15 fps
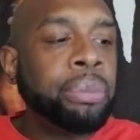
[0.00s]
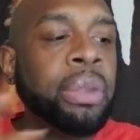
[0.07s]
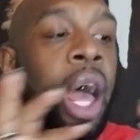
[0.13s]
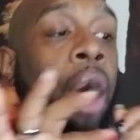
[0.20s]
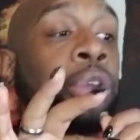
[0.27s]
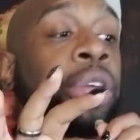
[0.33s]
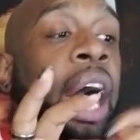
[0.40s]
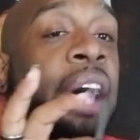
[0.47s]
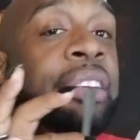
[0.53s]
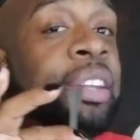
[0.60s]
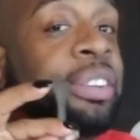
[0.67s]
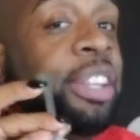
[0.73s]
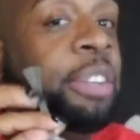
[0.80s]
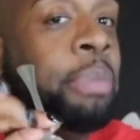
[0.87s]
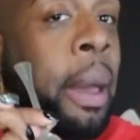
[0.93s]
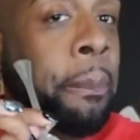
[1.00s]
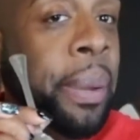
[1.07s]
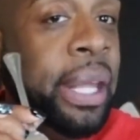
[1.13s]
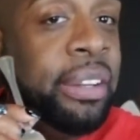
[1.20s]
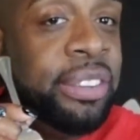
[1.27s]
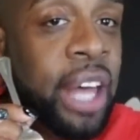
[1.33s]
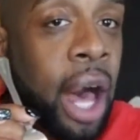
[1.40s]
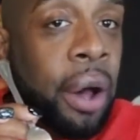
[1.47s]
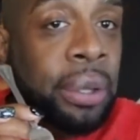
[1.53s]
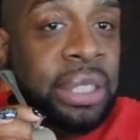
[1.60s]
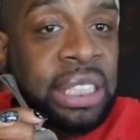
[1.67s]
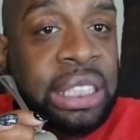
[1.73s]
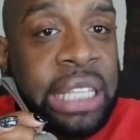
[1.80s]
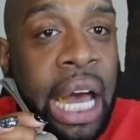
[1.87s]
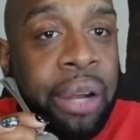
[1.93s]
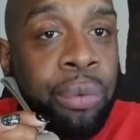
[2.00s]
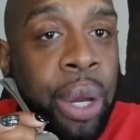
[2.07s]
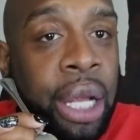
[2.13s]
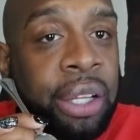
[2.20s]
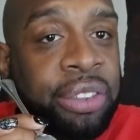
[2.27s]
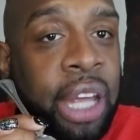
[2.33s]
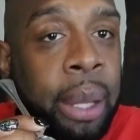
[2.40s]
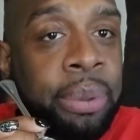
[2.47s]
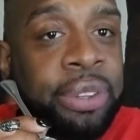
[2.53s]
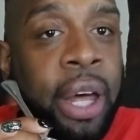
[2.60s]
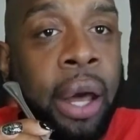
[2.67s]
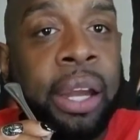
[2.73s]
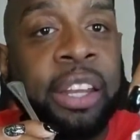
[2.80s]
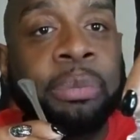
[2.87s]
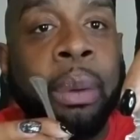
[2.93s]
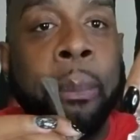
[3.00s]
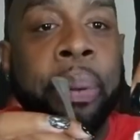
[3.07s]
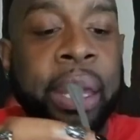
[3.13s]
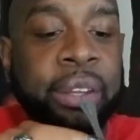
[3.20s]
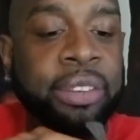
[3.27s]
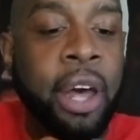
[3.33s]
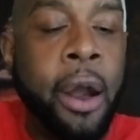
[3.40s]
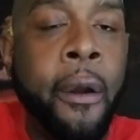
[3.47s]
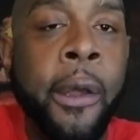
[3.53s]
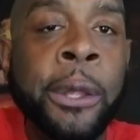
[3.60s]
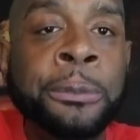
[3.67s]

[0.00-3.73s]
Oh, you guys, this is my pink salt. It's not regular table salt. It's my pink salt.